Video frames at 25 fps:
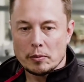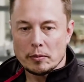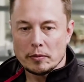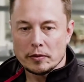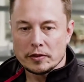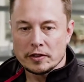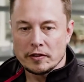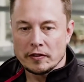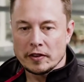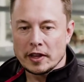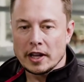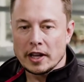
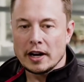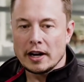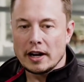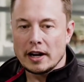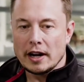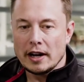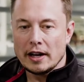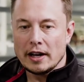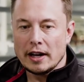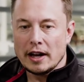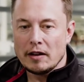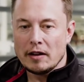something that
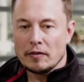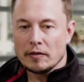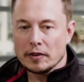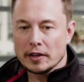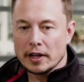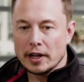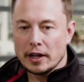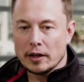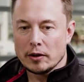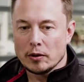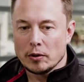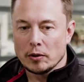I
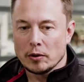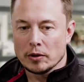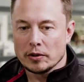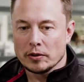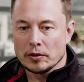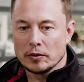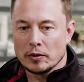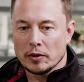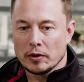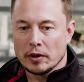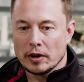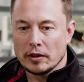advocate,
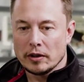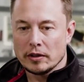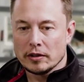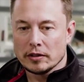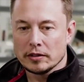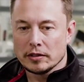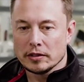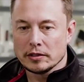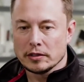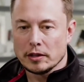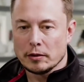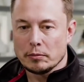or
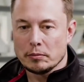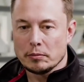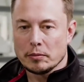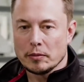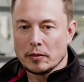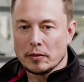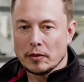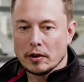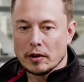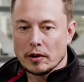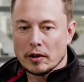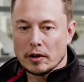this is not
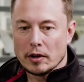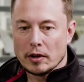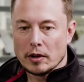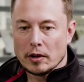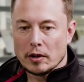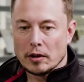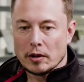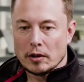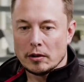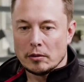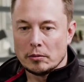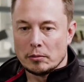
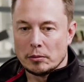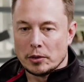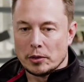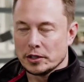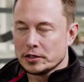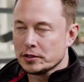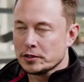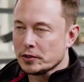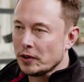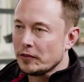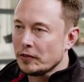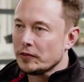
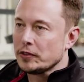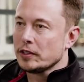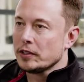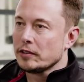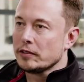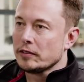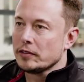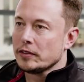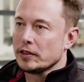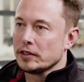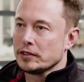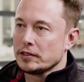
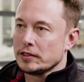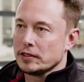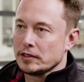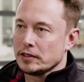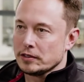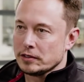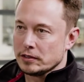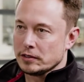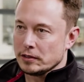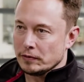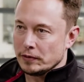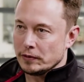prescriptive. This is
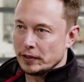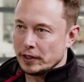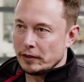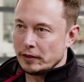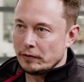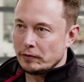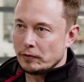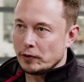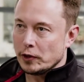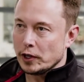simply